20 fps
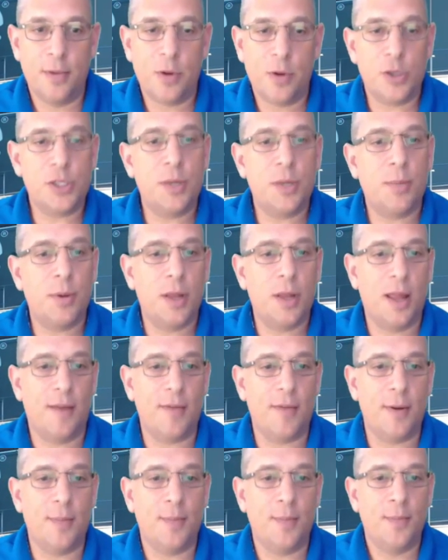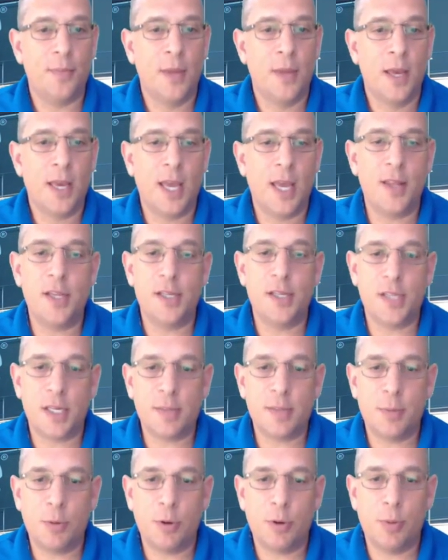Question number eleven, can the
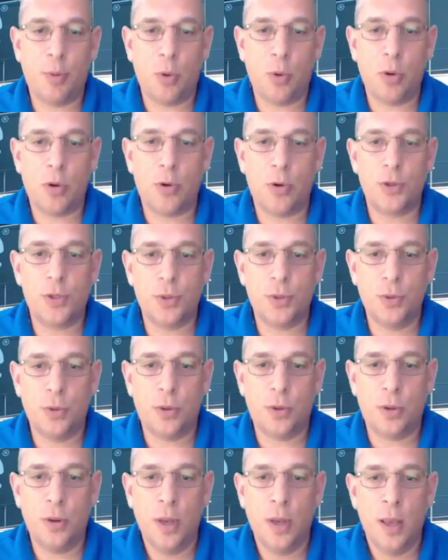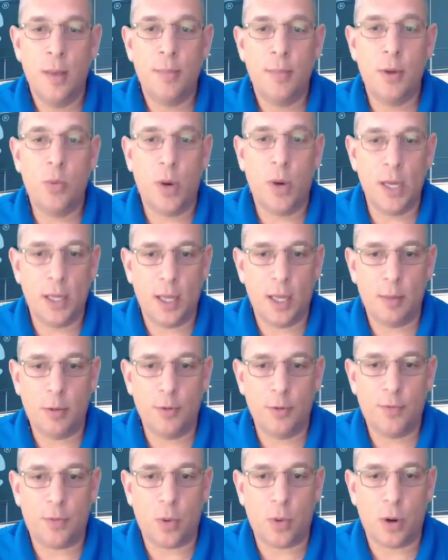assessment report or tool be white
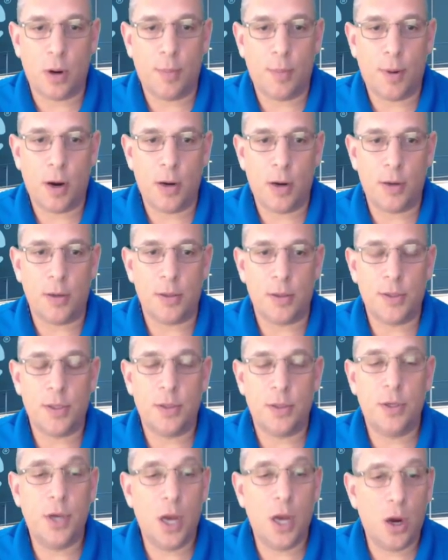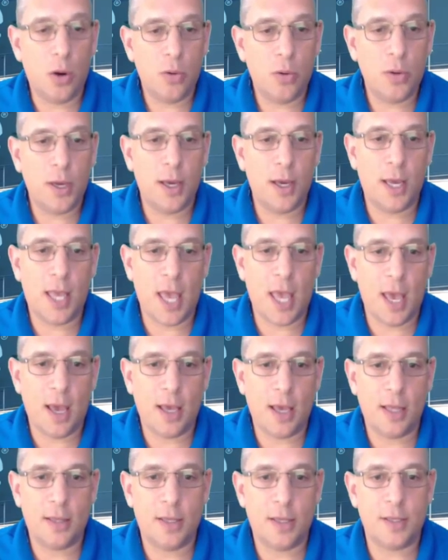labeled for our partners? No, it
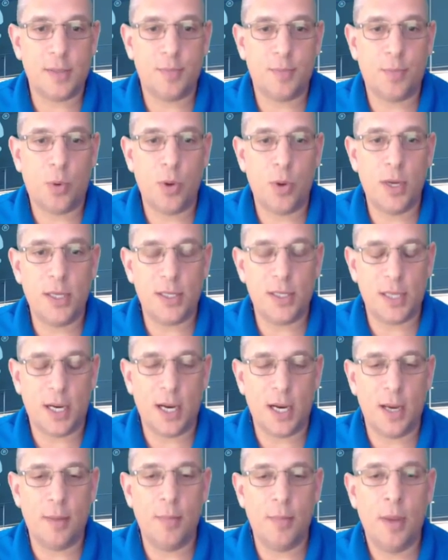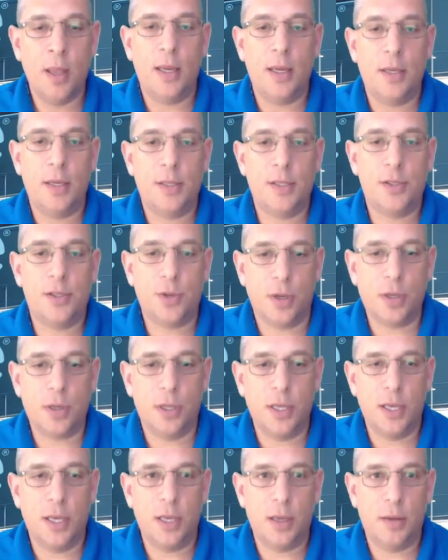can't at this point in time. It's
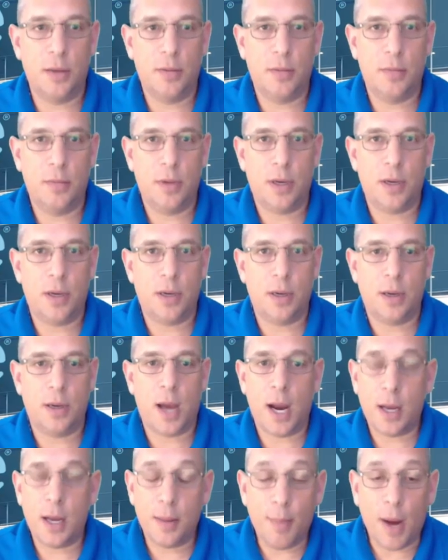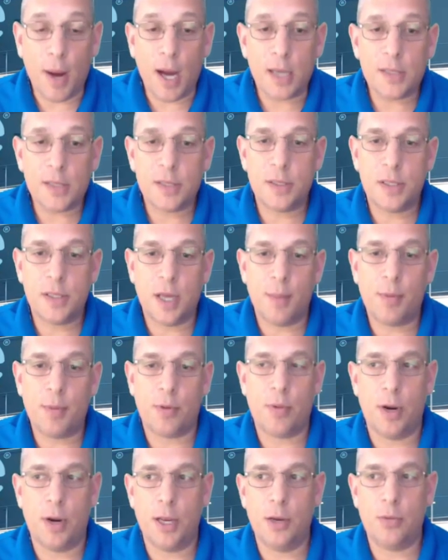strictly uh, out of the box type of
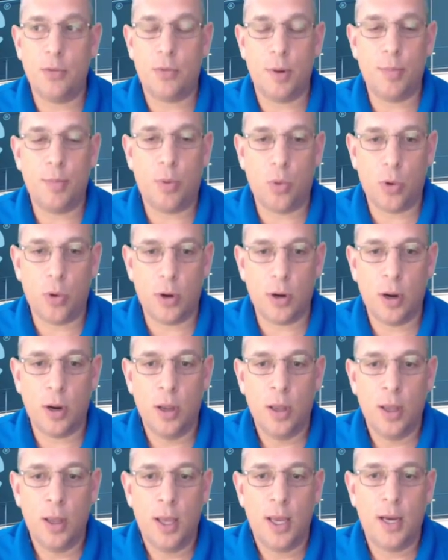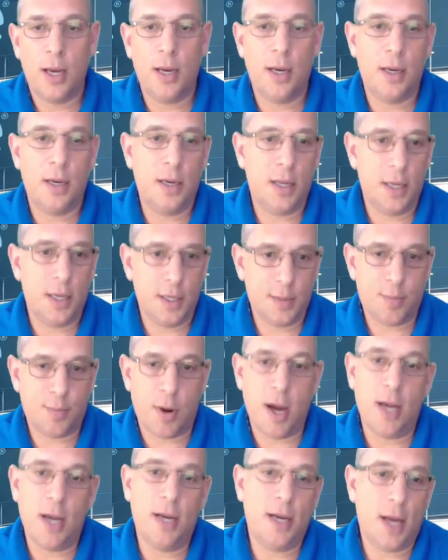running report and is
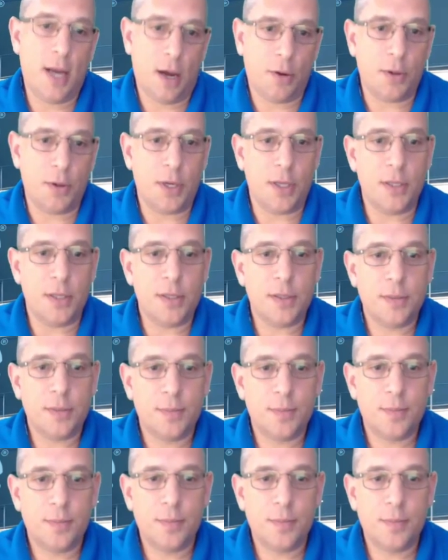branded how it is.